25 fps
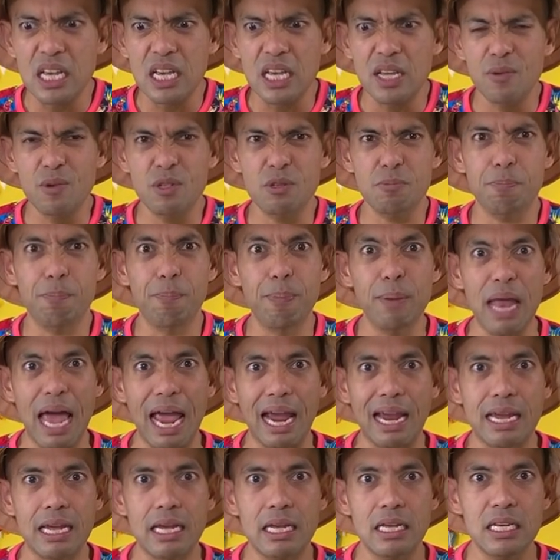it was
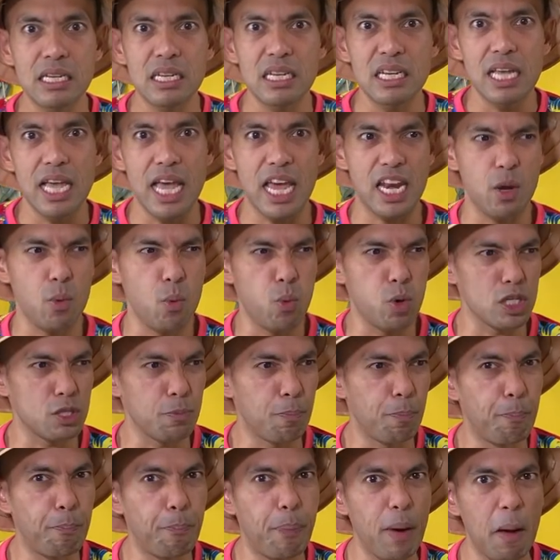black and it was
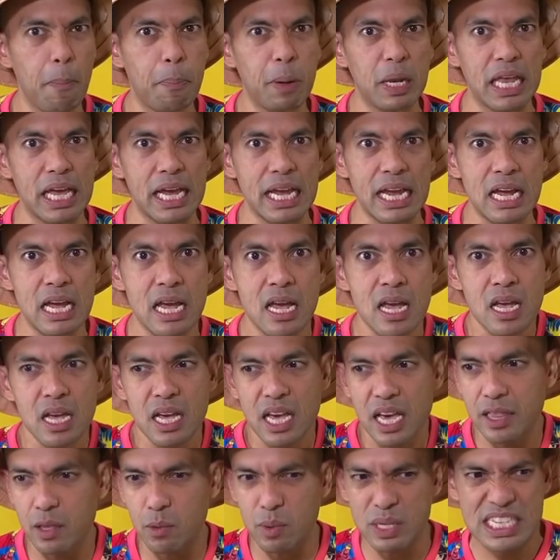bubbling
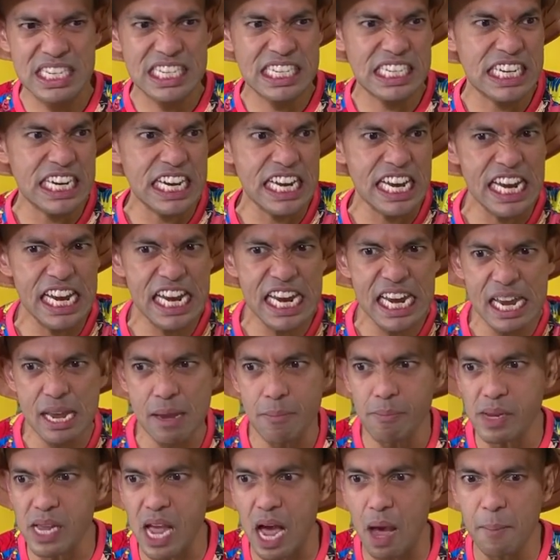and there was
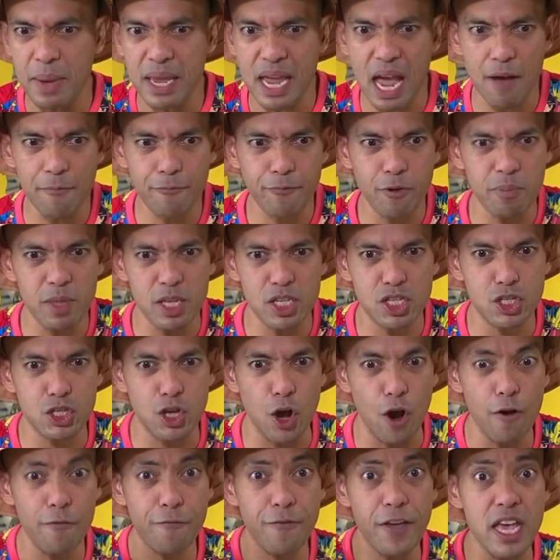steam coming out from the
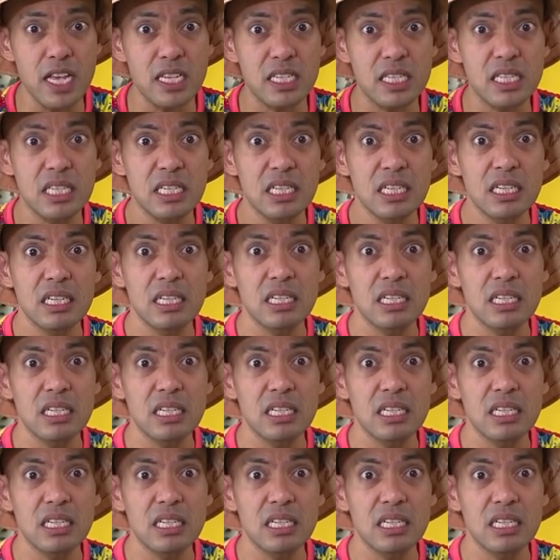surface.